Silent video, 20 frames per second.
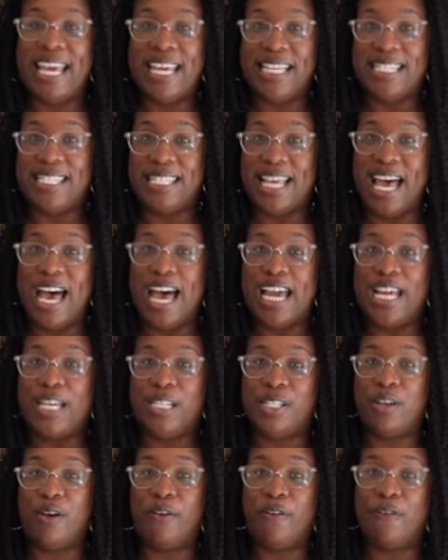a
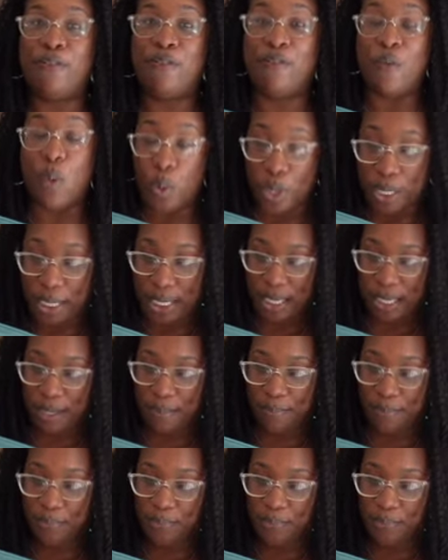size 40.